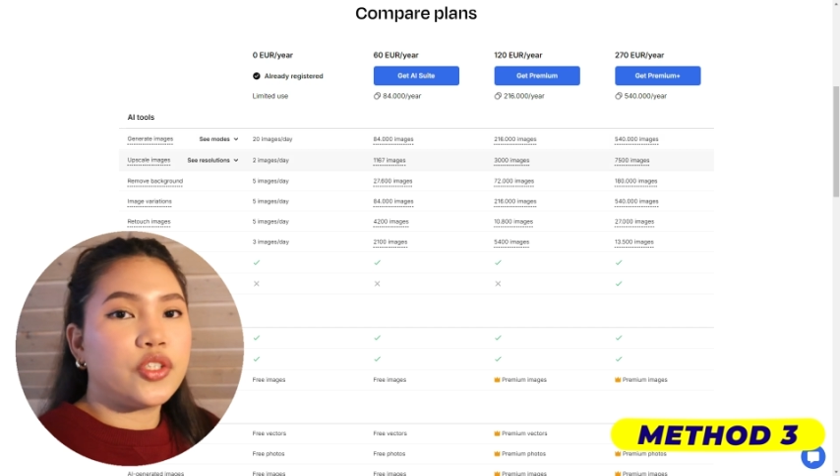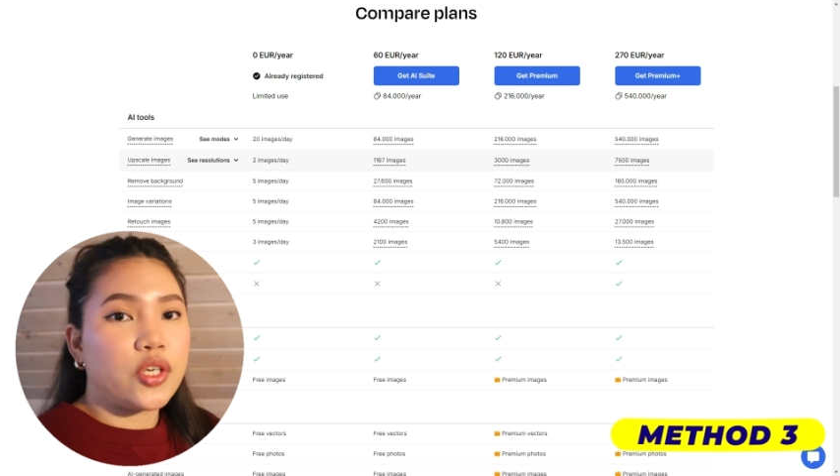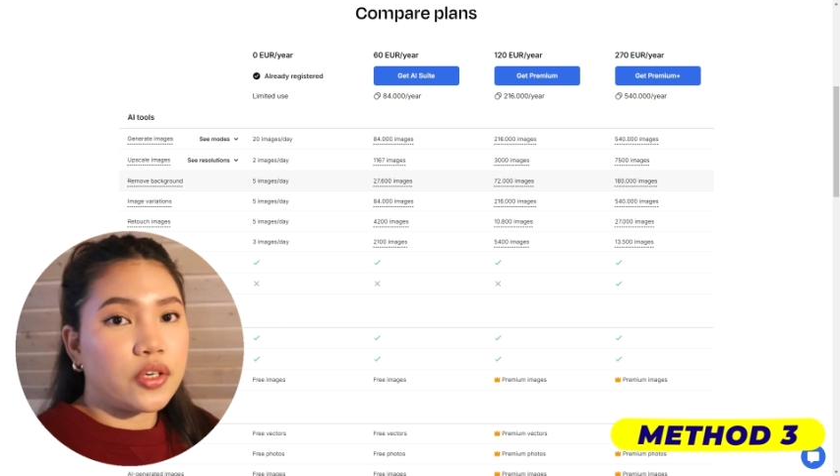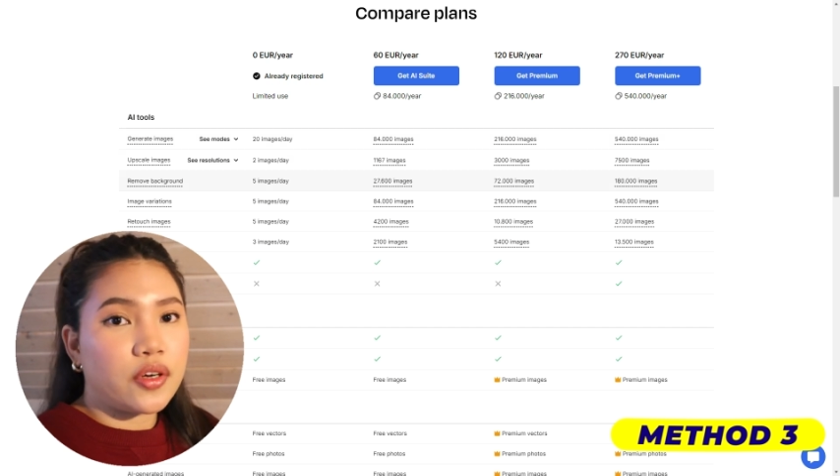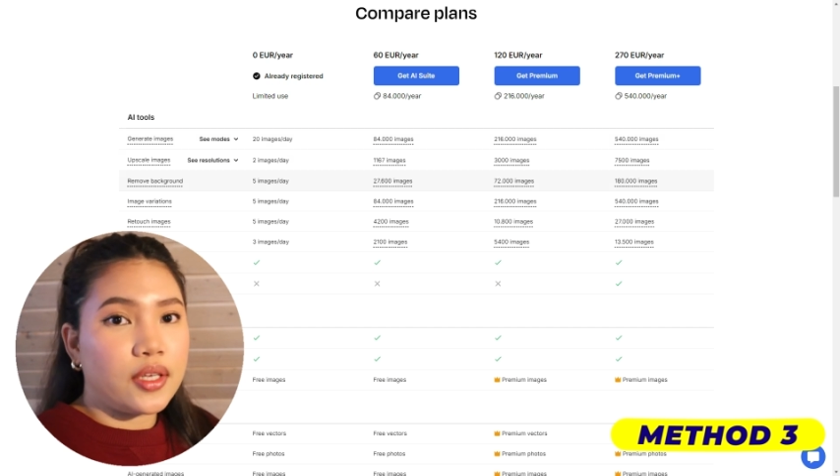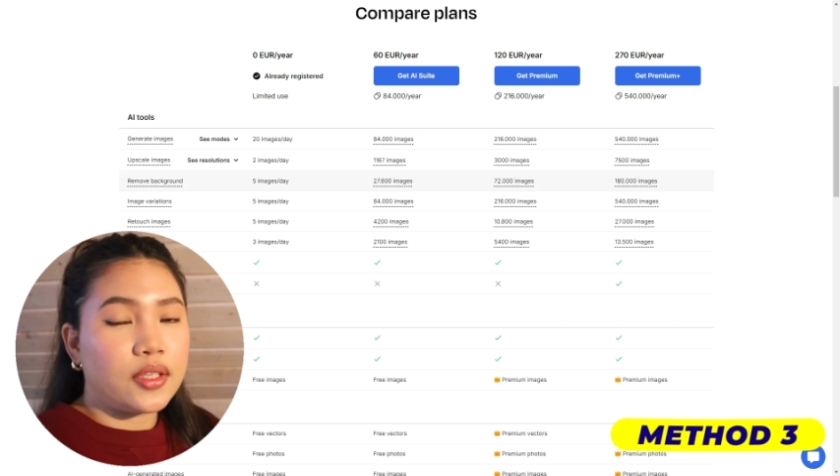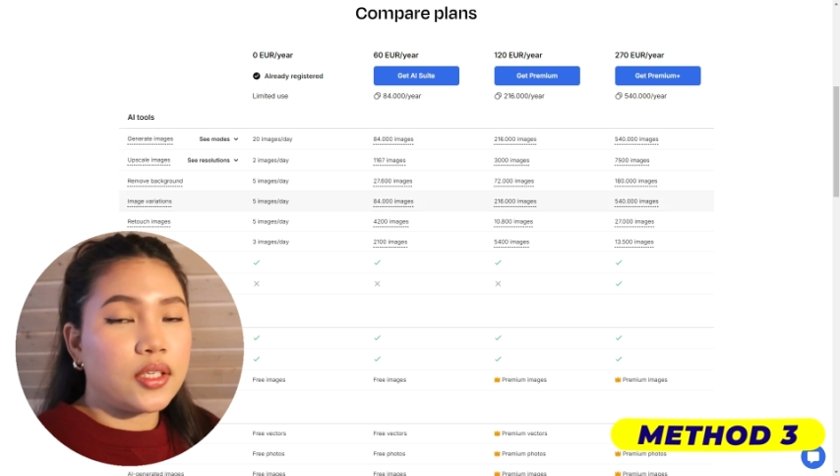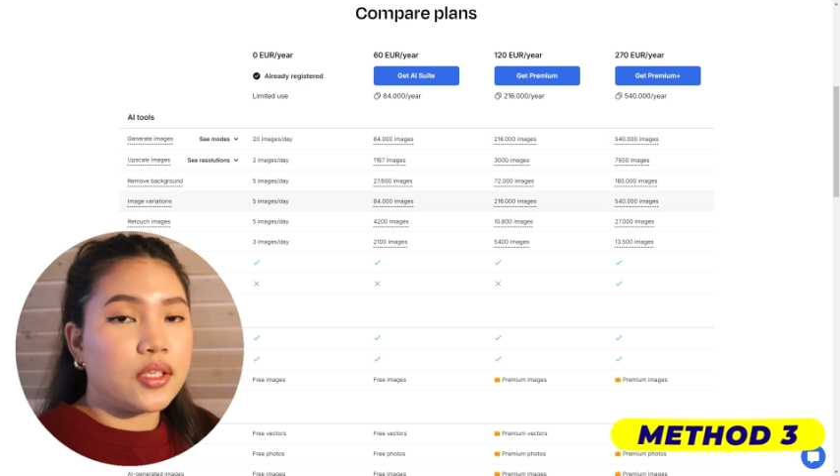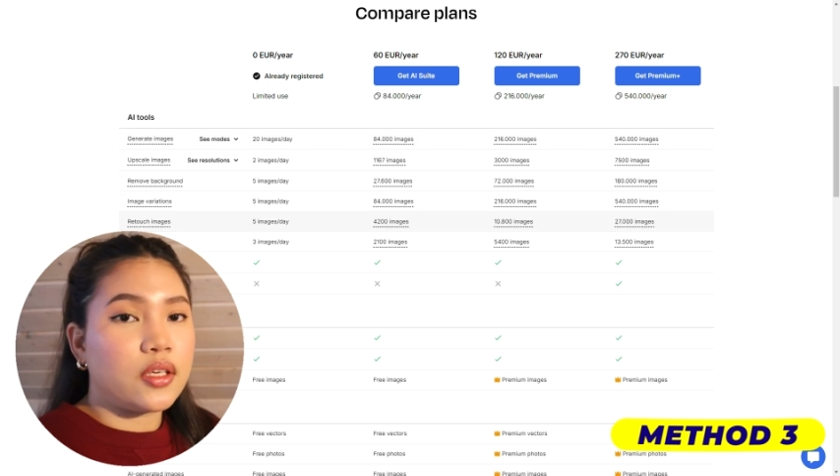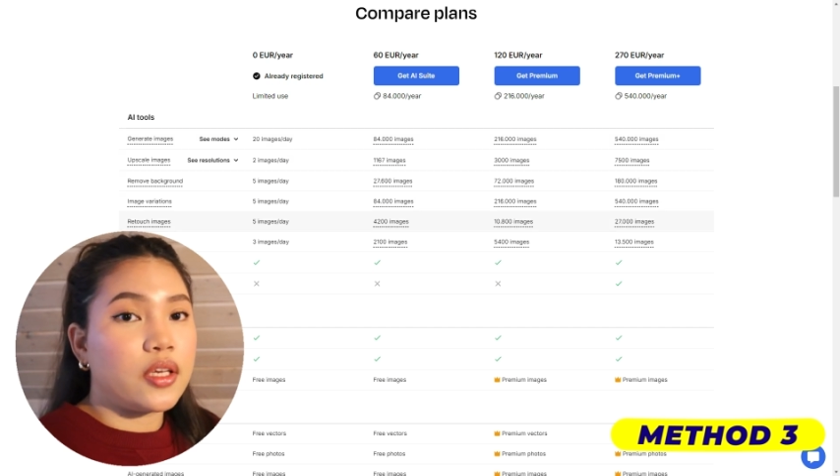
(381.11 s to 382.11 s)

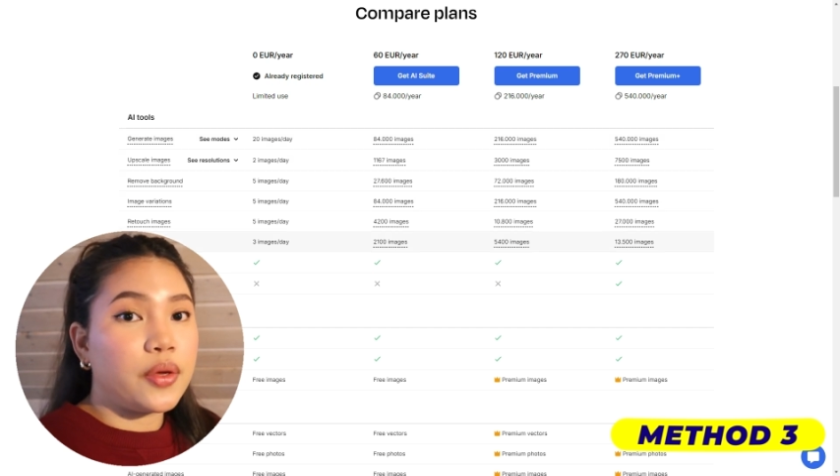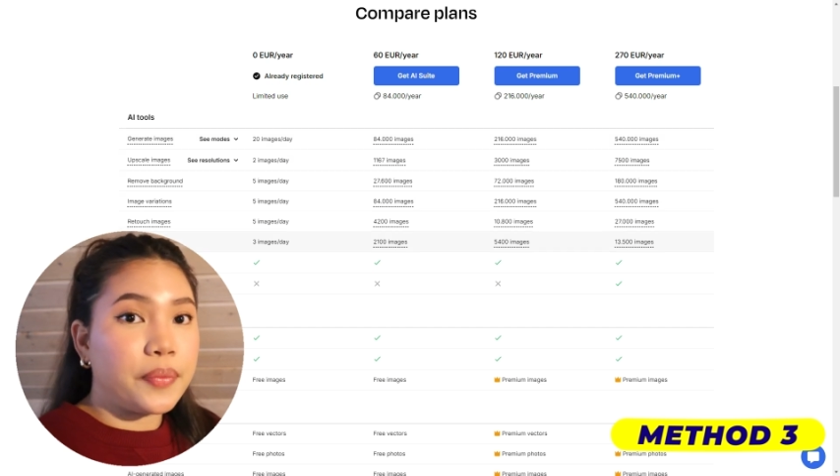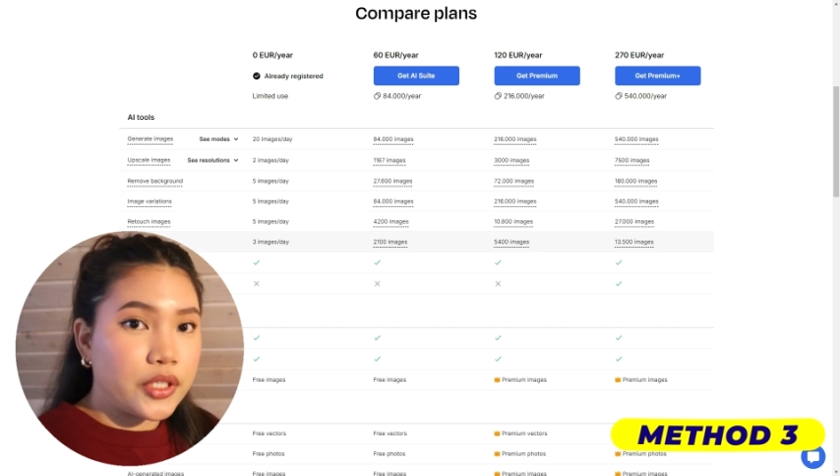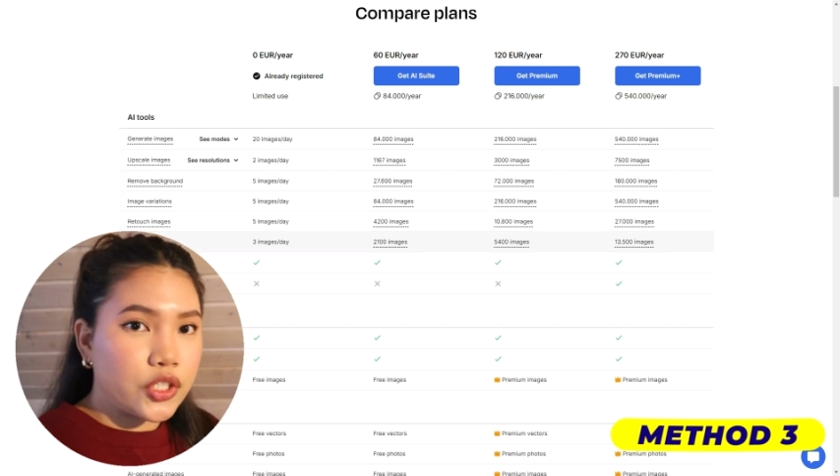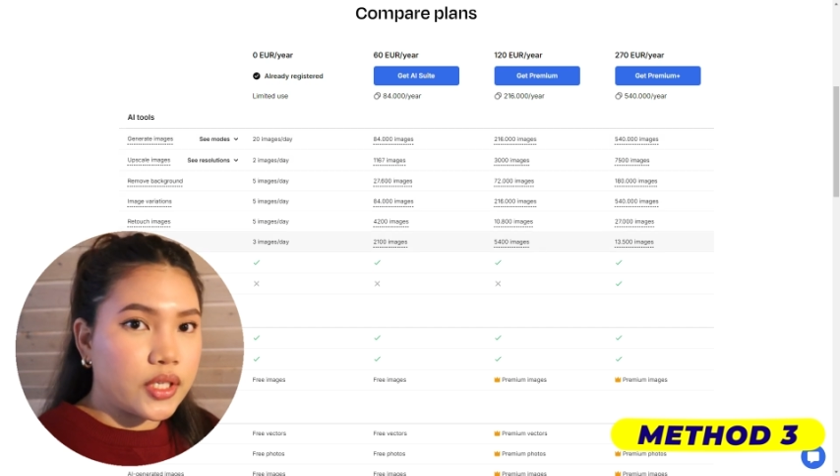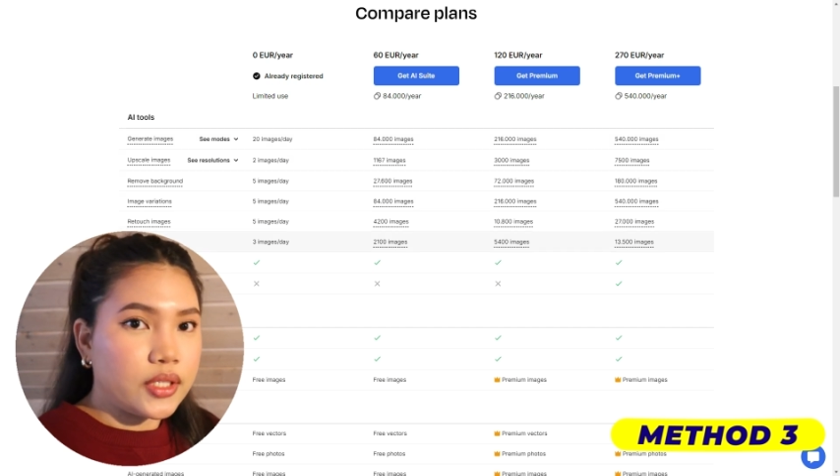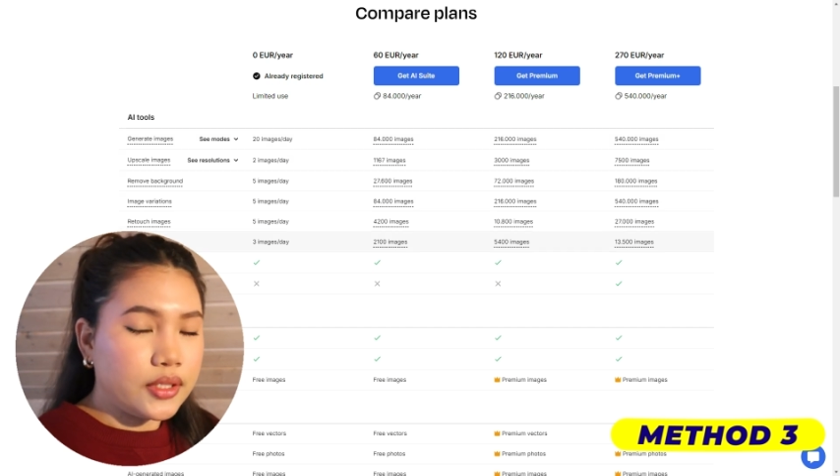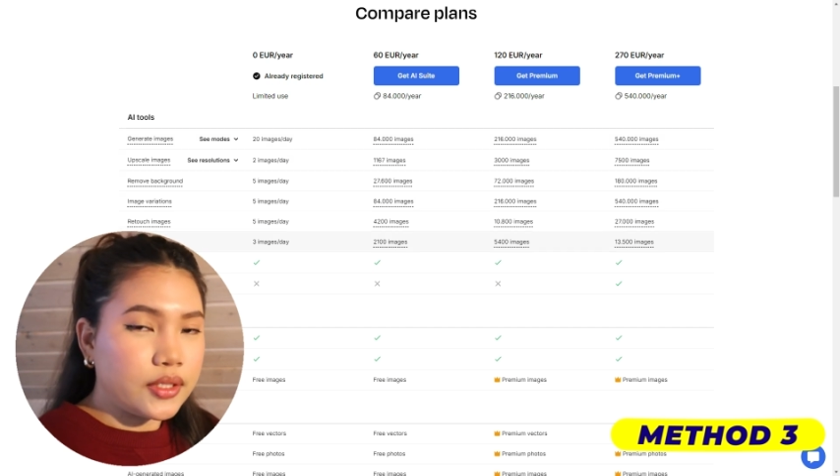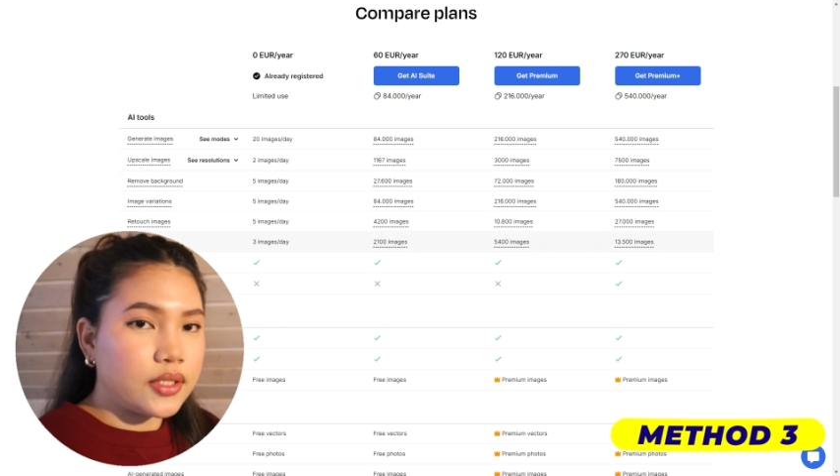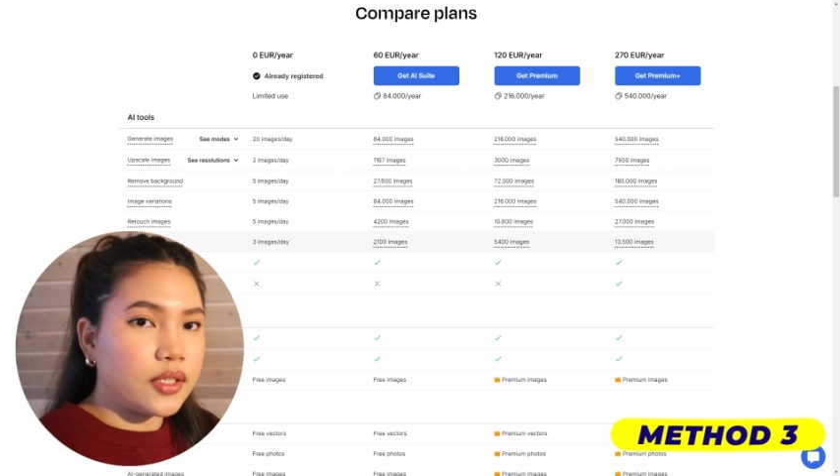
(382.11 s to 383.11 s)
generated
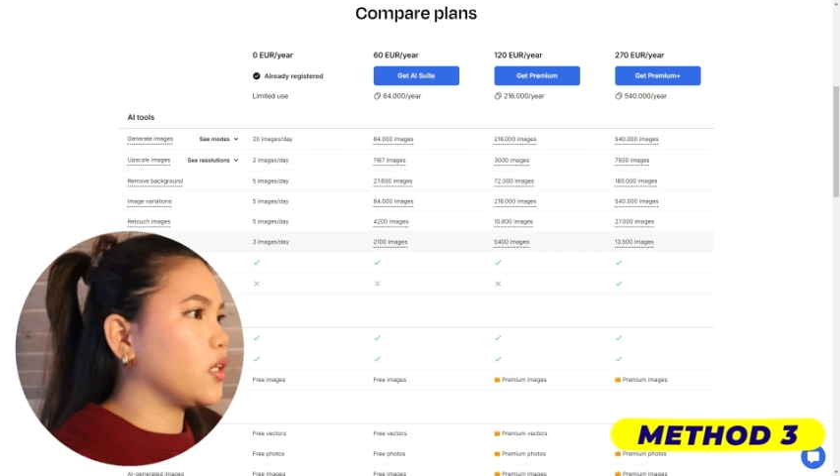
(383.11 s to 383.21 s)
images,